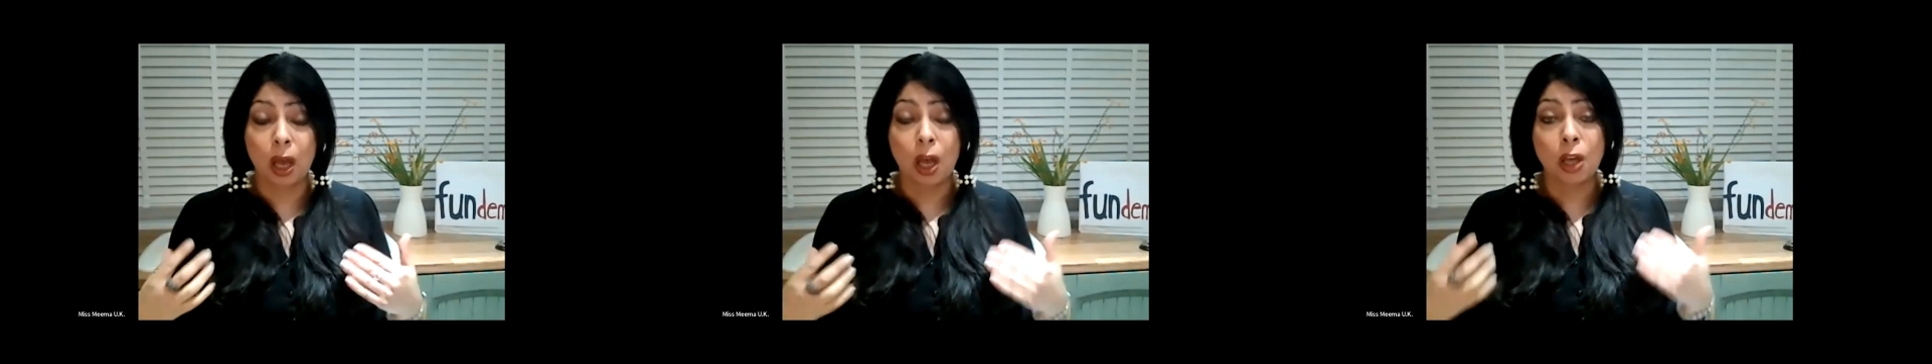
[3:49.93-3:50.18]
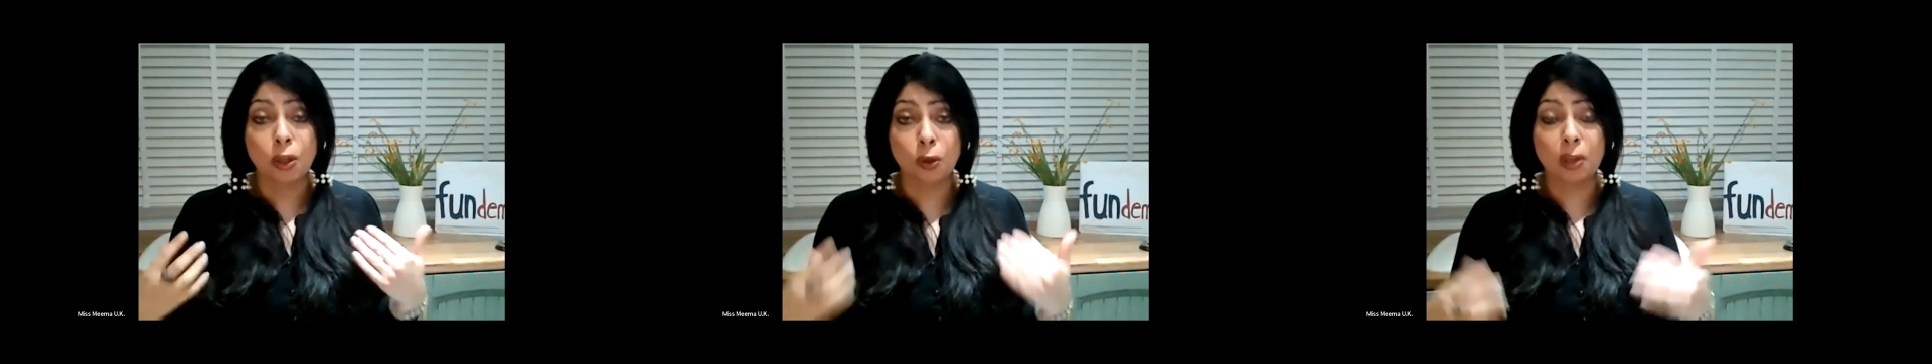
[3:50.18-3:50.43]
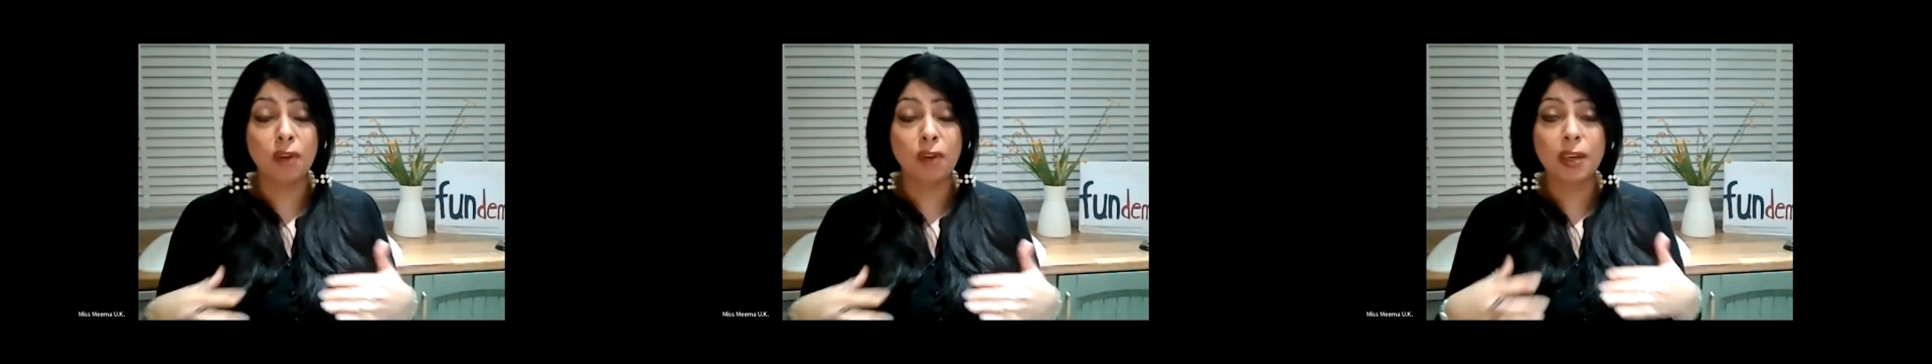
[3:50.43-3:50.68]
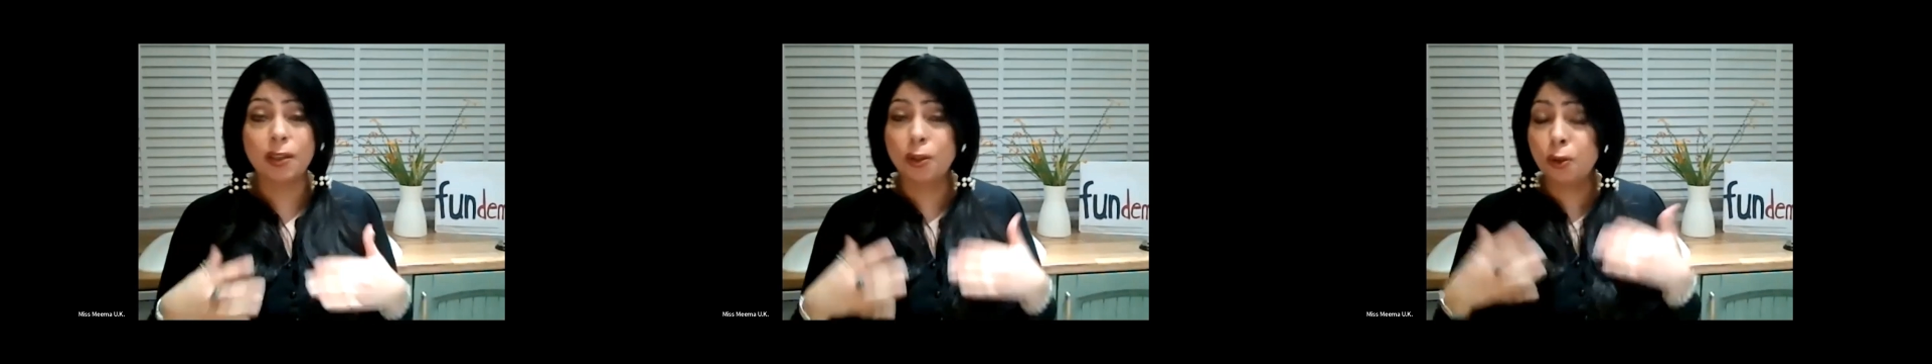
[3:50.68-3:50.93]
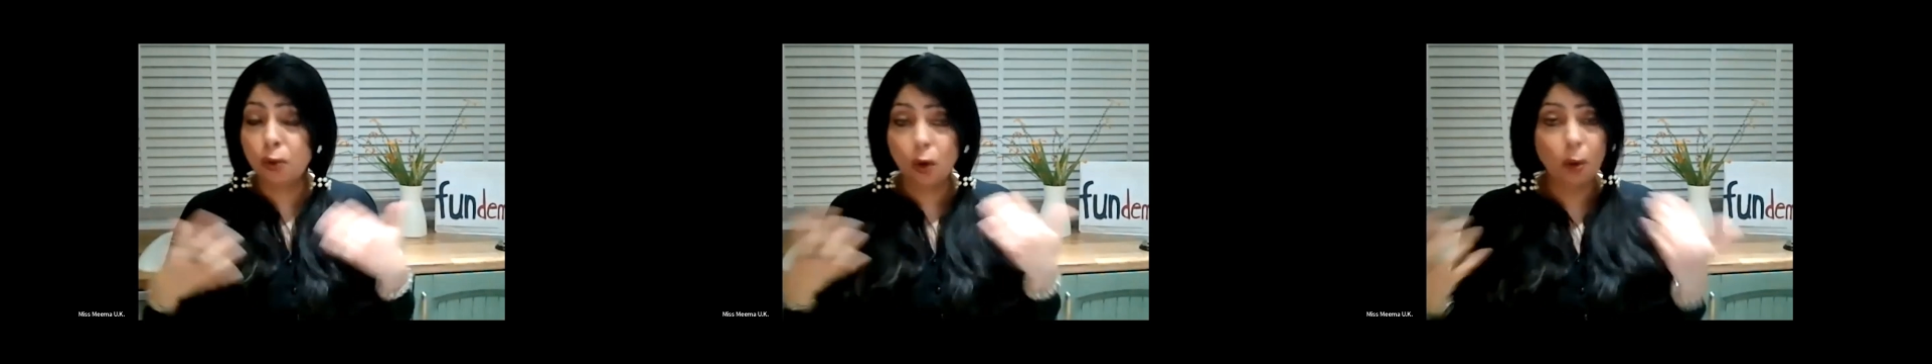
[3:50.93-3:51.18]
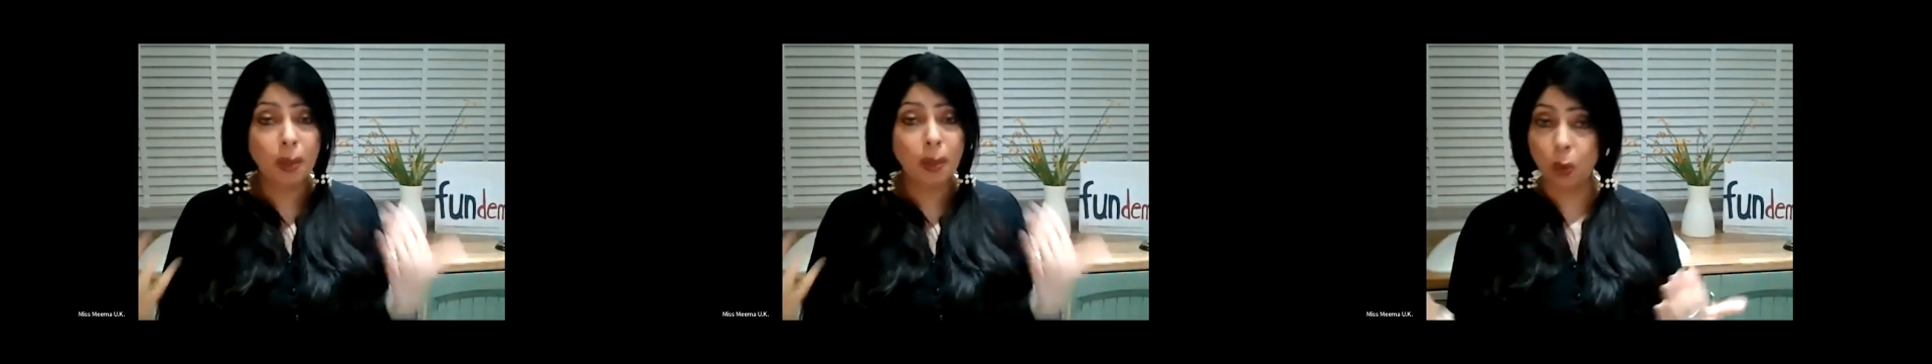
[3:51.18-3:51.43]
So they've learnt so
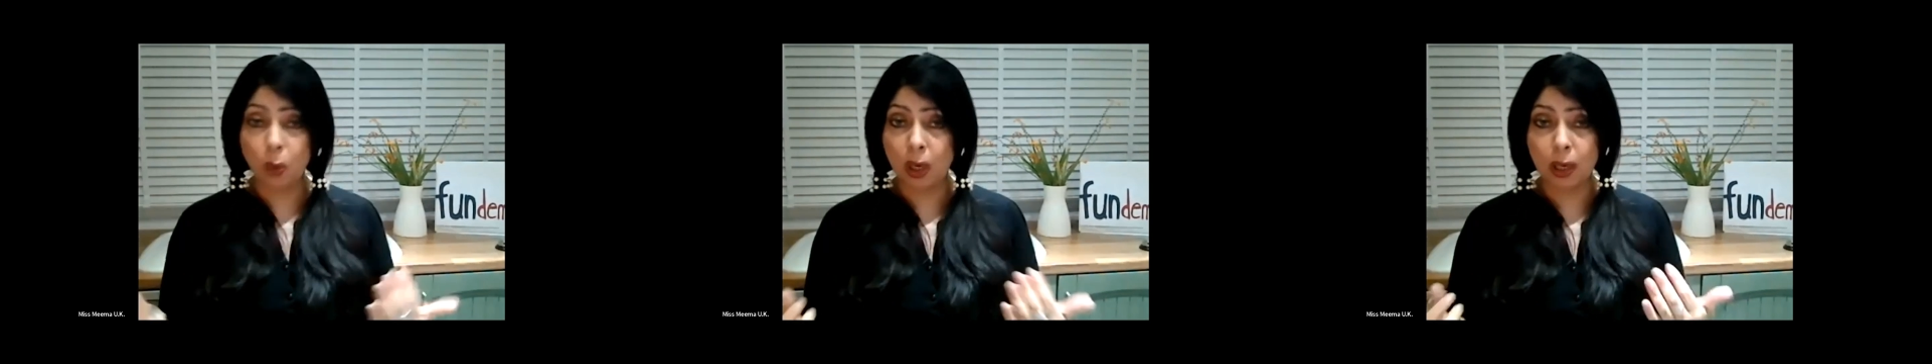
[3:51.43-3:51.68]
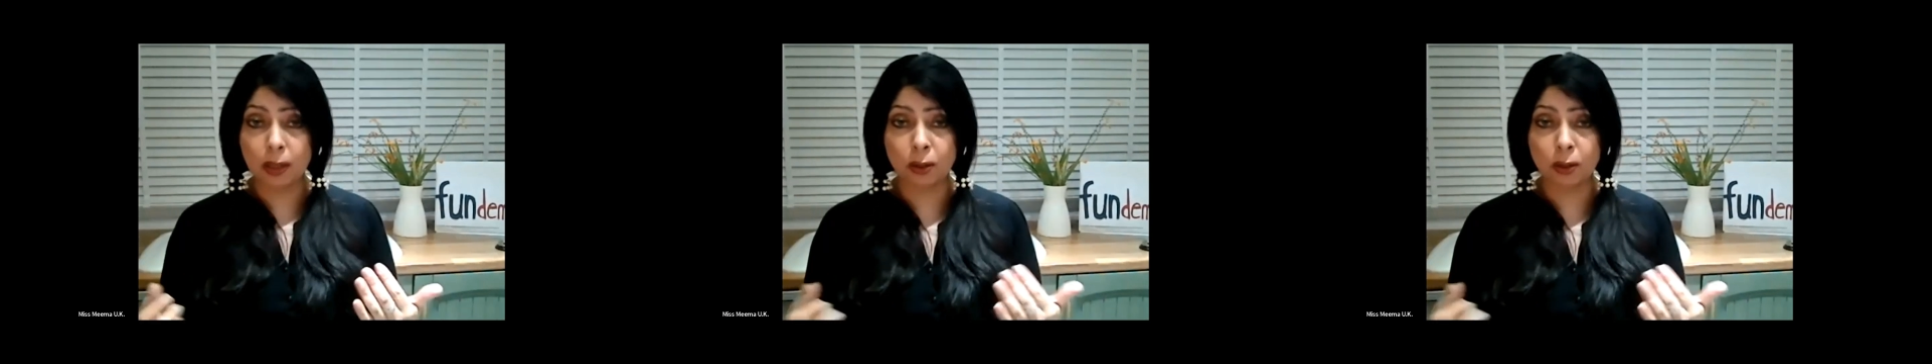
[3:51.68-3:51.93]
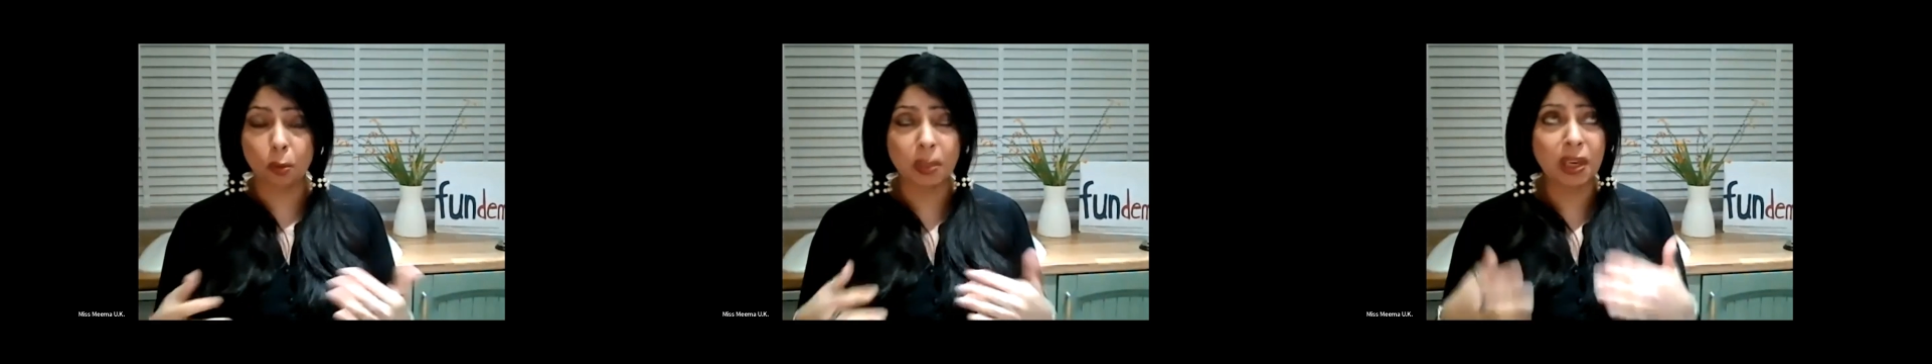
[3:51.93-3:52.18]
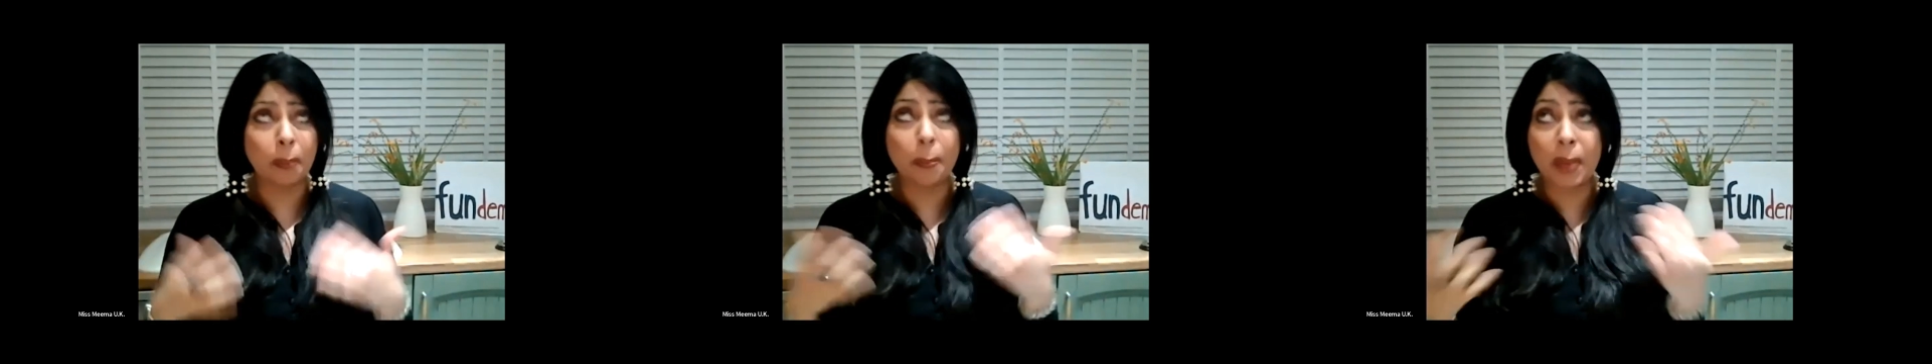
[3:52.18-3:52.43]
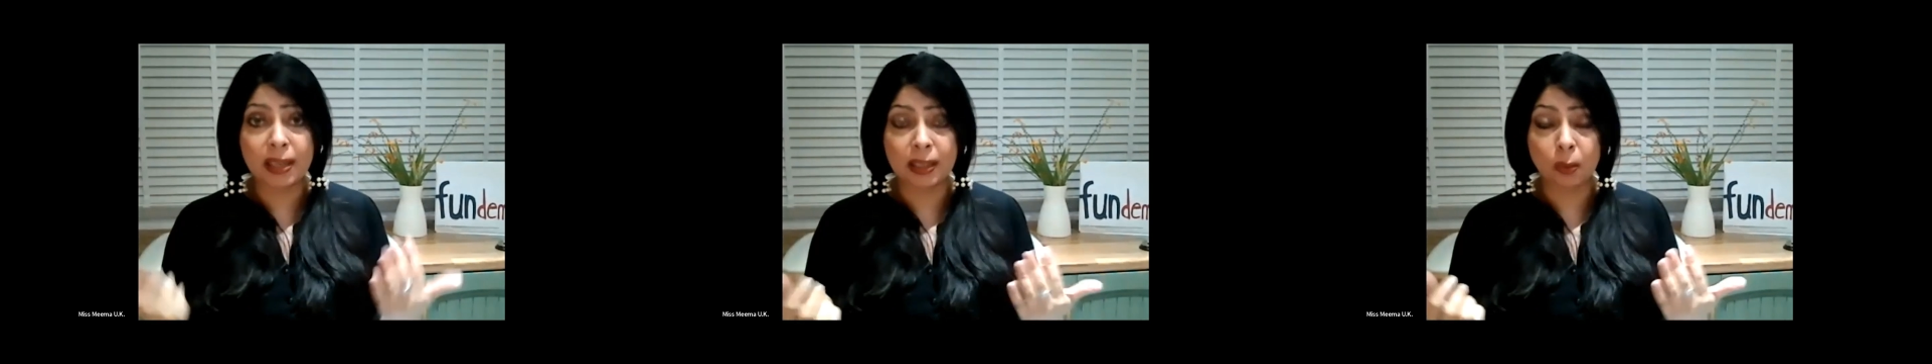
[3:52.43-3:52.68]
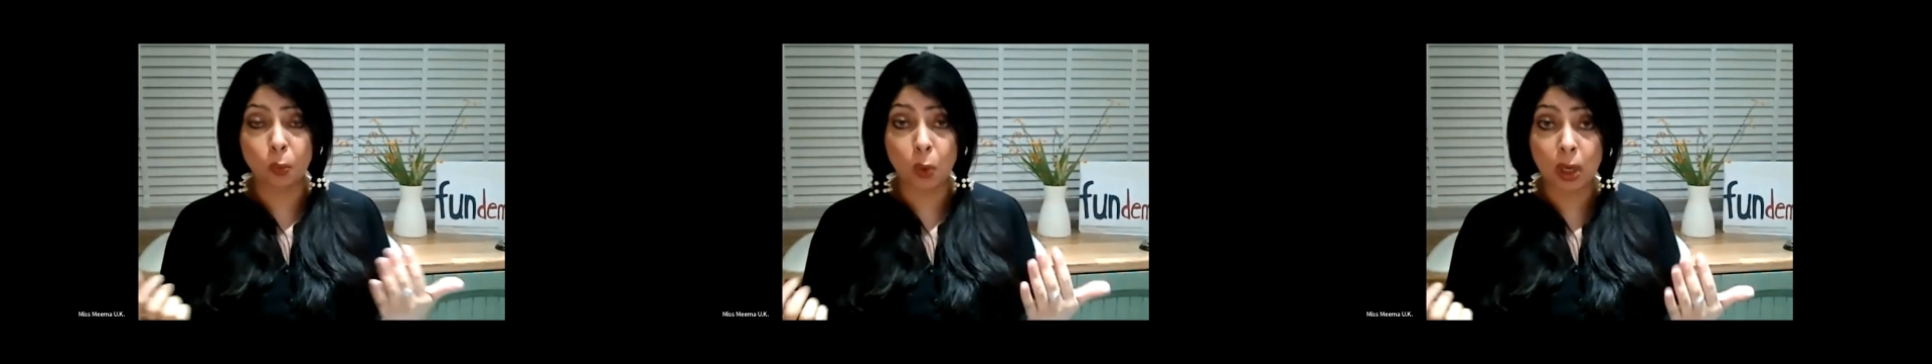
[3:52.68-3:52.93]
many words, so many amazing
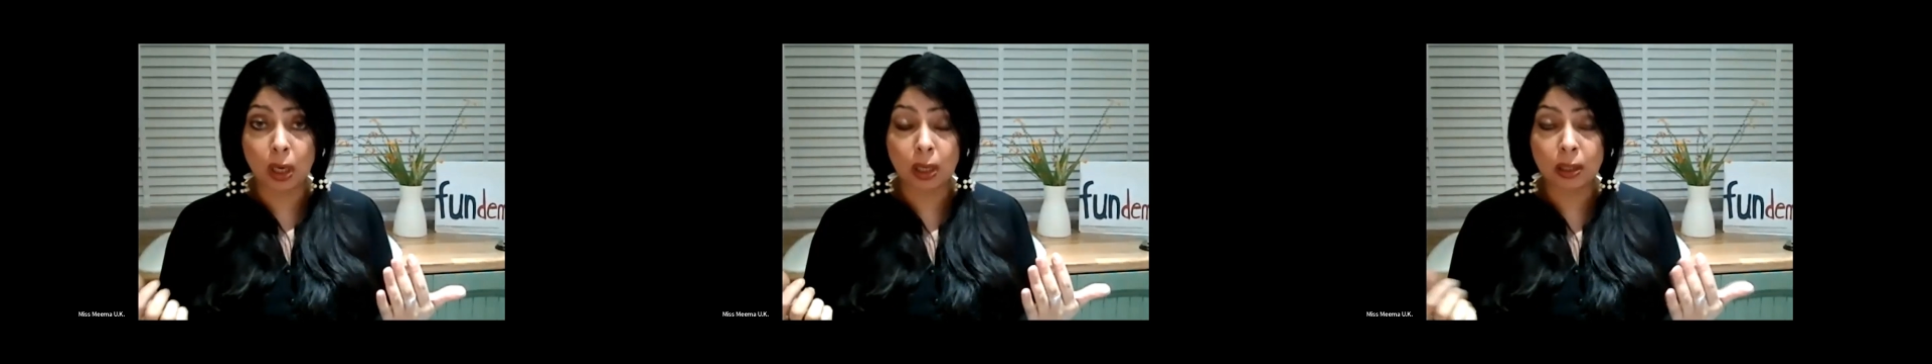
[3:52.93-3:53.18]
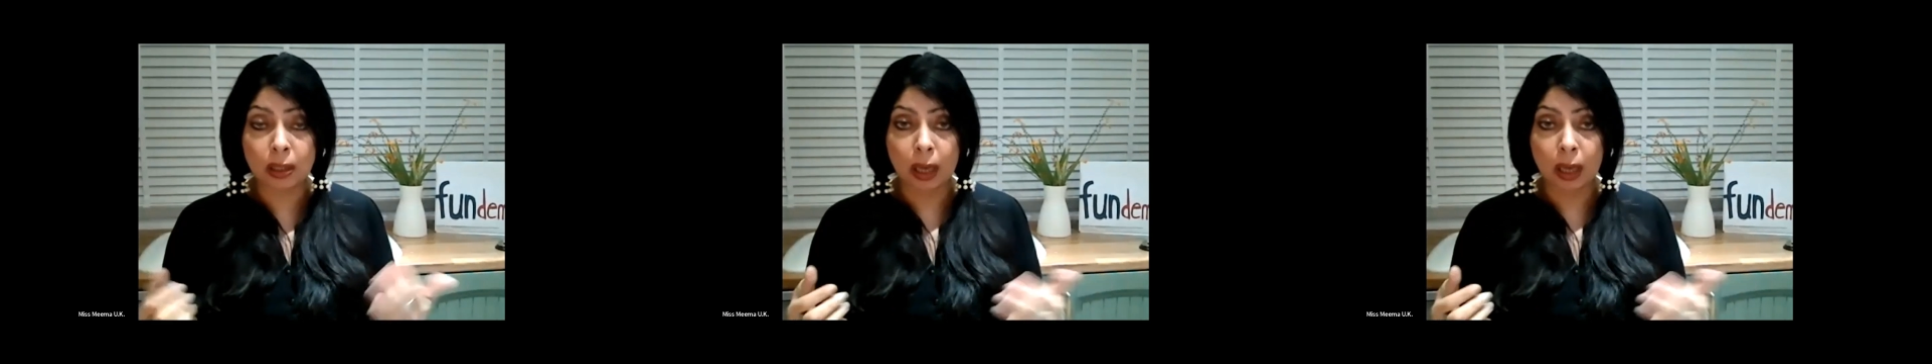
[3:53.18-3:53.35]
words.